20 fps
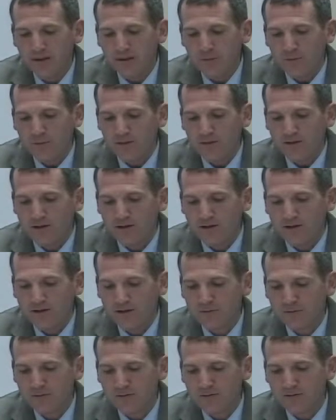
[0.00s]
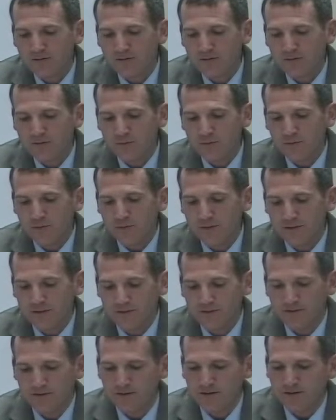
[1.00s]
we would increase one
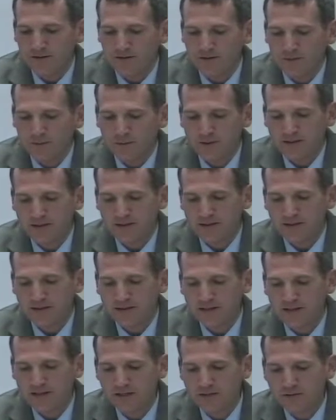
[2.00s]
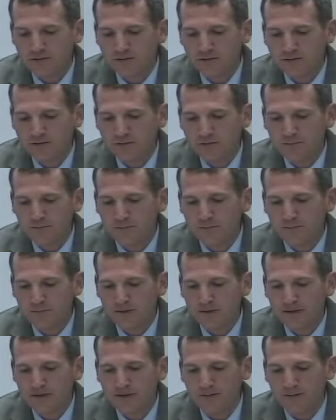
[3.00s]
of the special ed teachers
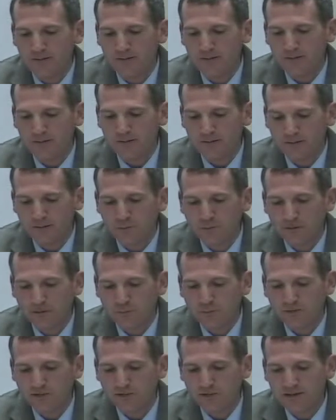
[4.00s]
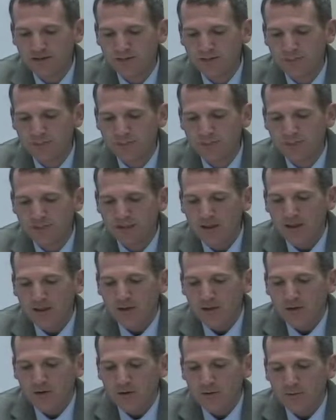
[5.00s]
uh, by 20%.
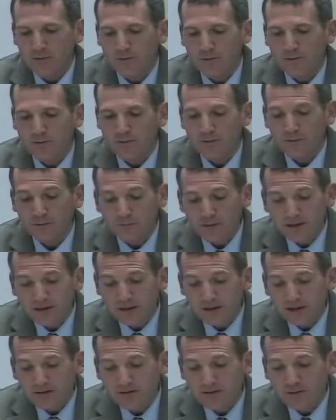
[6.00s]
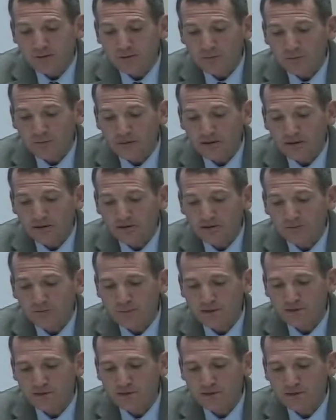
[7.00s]
We would eliminate one of the
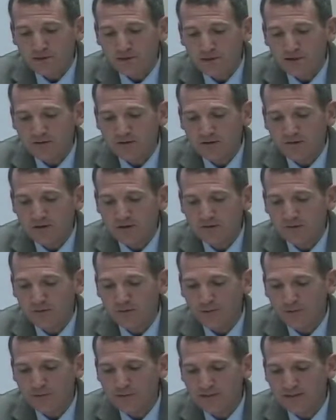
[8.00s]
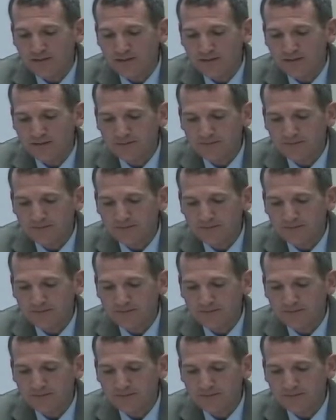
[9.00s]
special ed teachers by 4%.